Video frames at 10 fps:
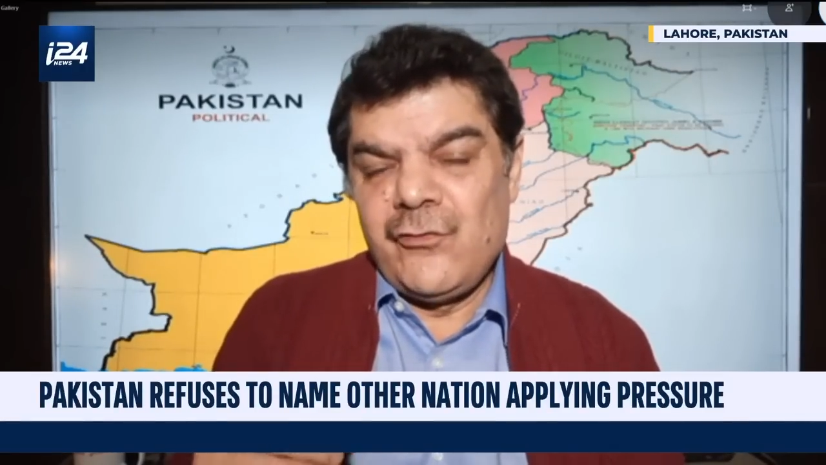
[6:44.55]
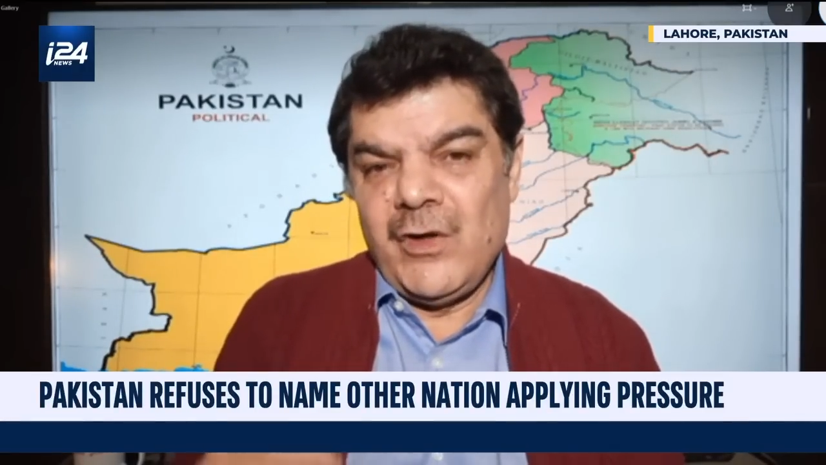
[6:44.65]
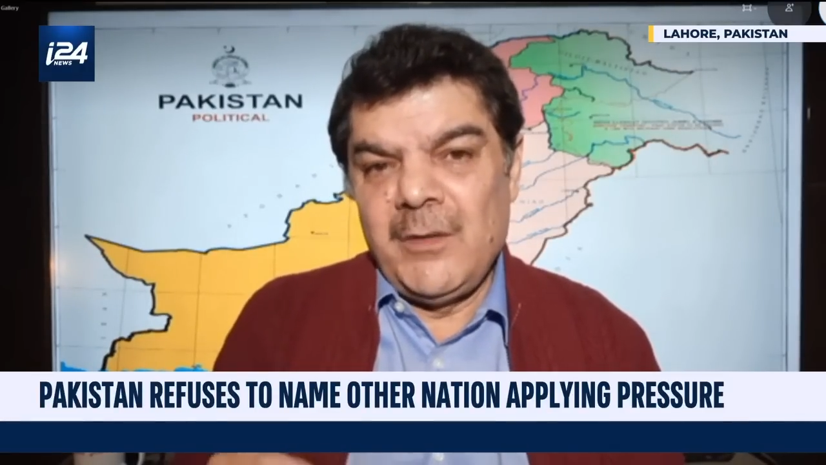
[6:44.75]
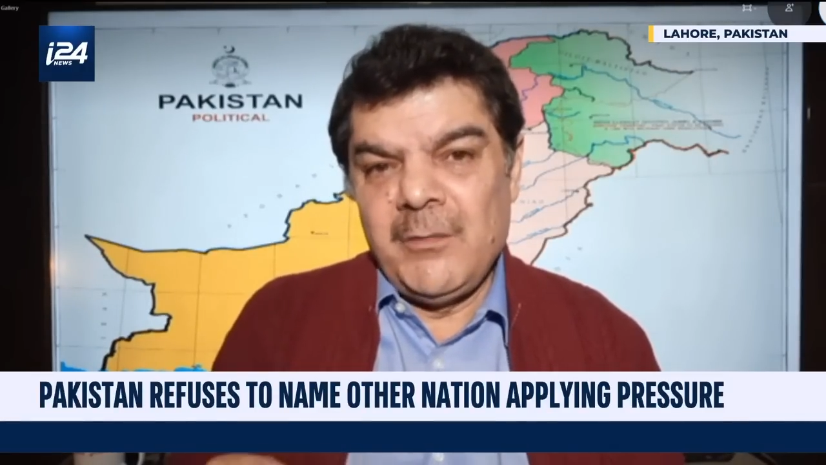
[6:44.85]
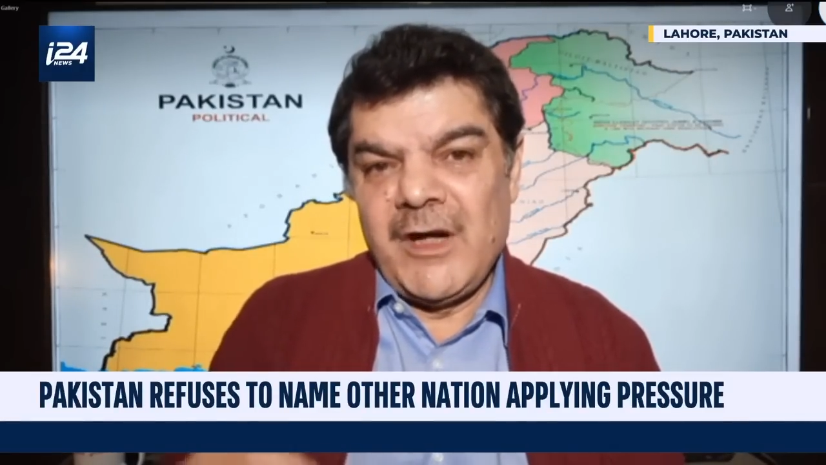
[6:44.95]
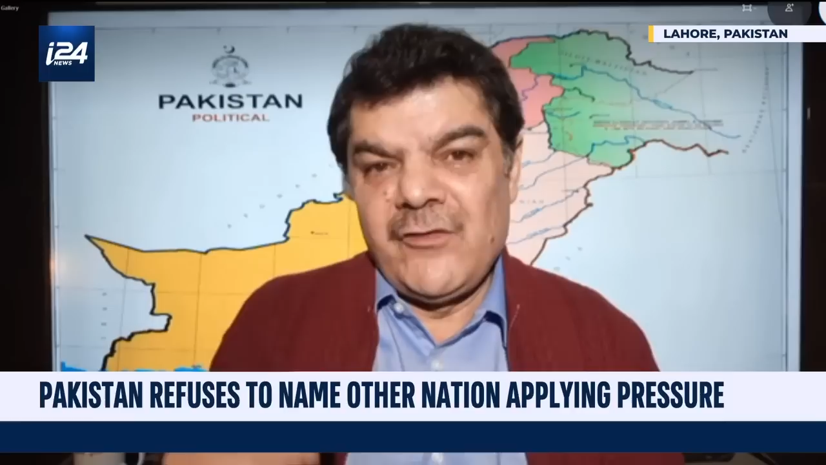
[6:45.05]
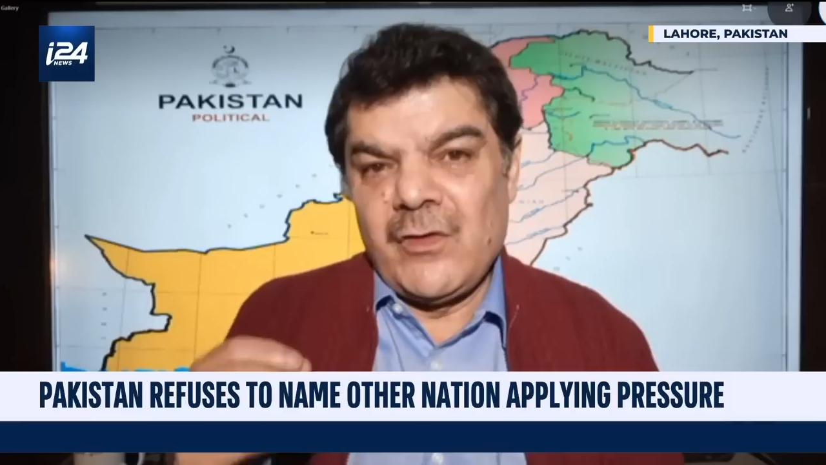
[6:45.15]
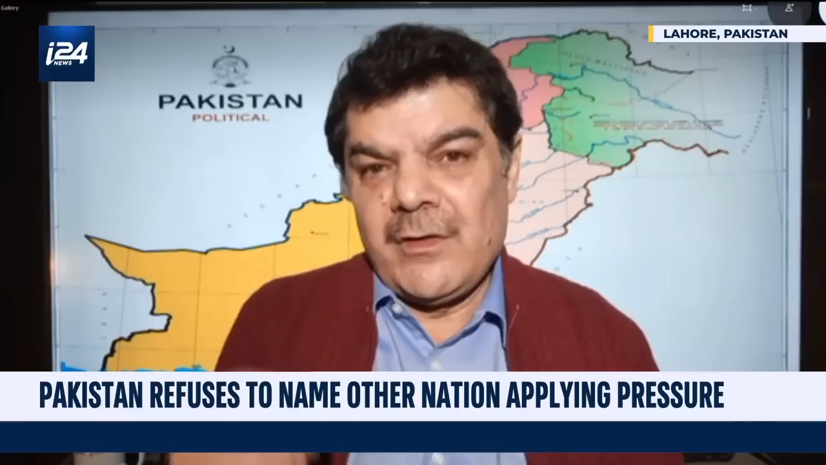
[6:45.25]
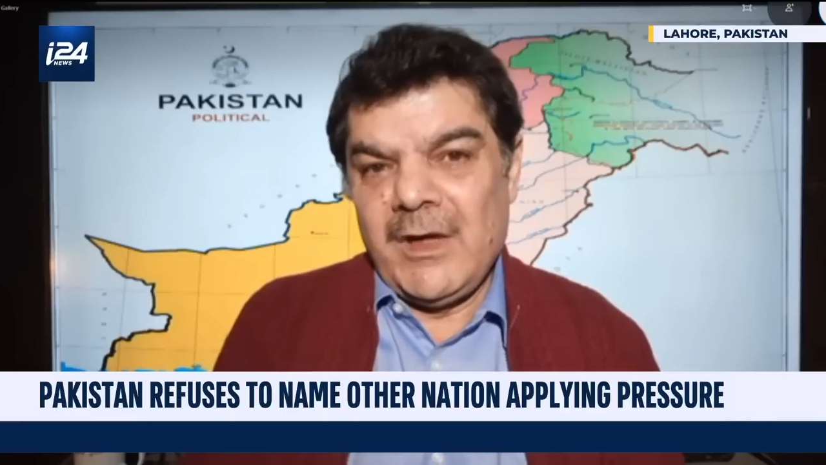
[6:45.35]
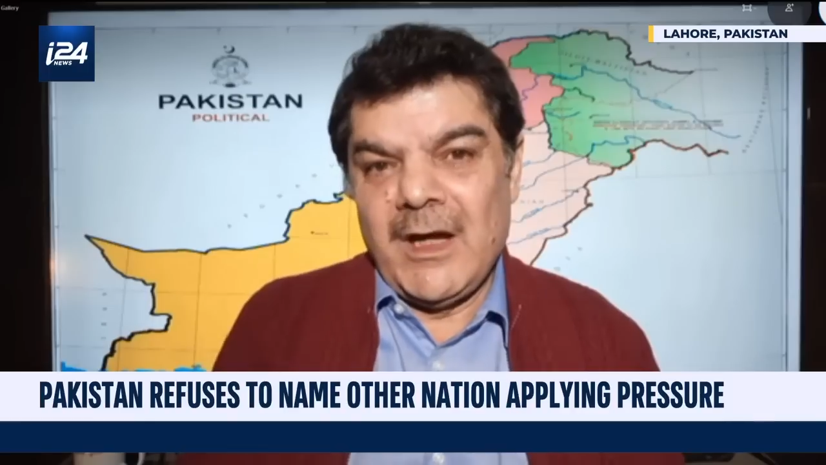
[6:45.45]
dream,
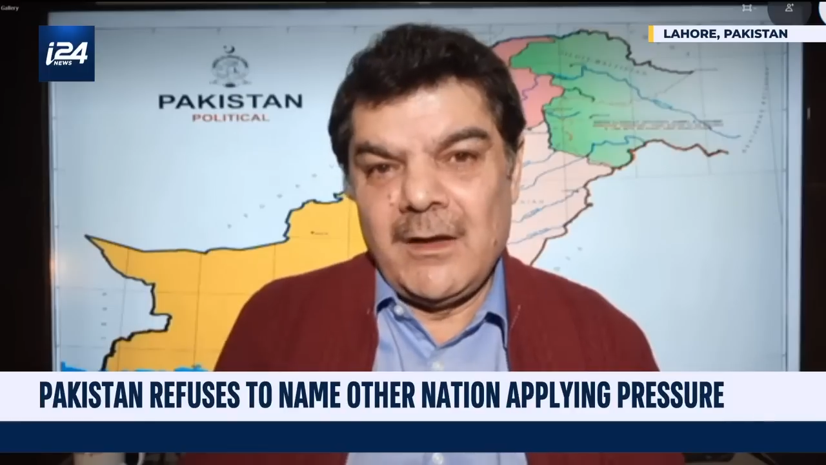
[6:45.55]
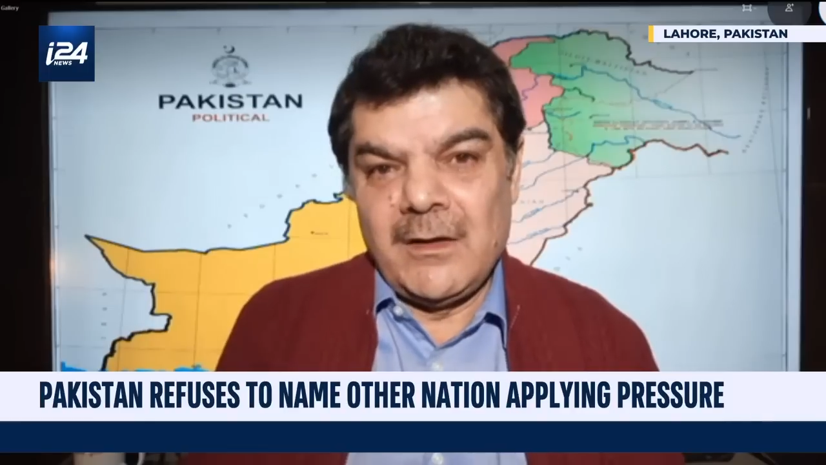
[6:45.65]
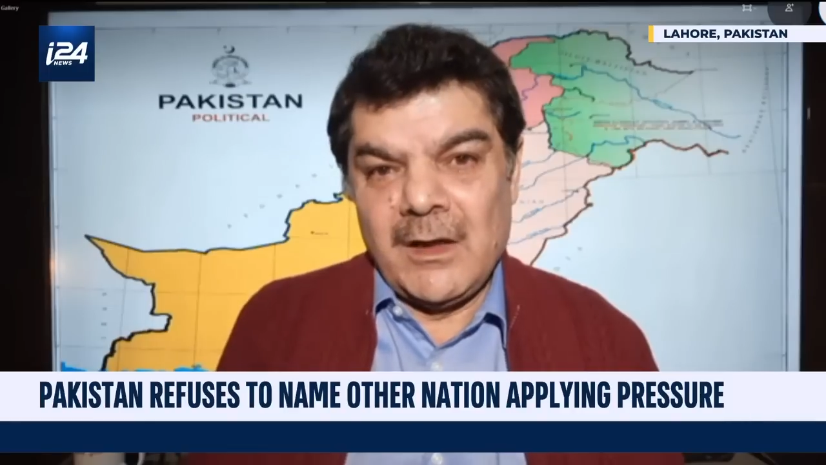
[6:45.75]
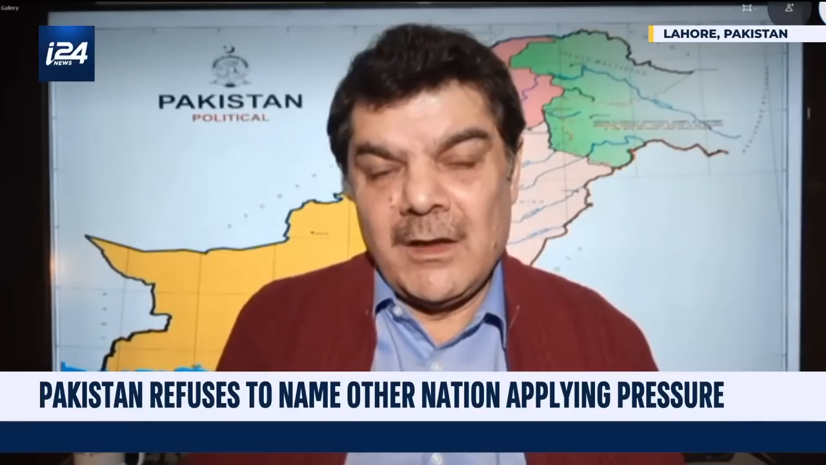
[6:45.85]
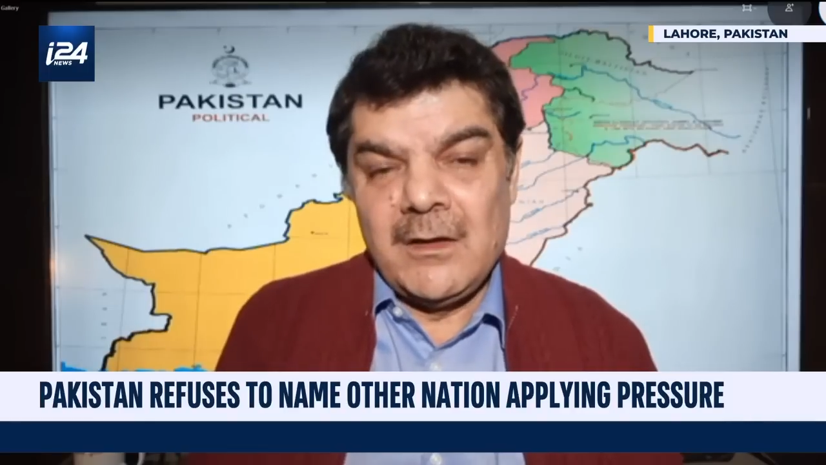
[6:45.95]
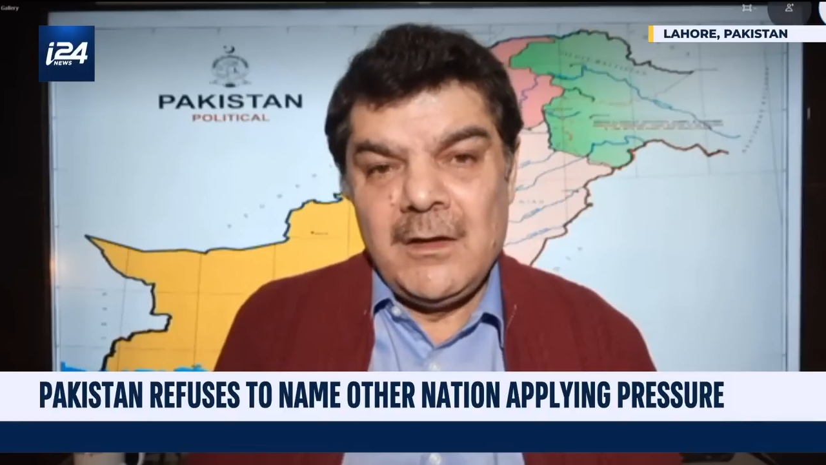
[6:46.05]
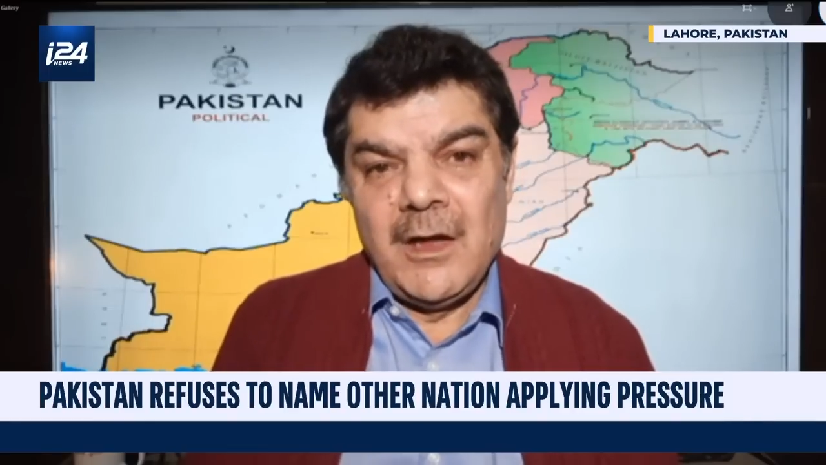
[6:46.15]
it's a reality.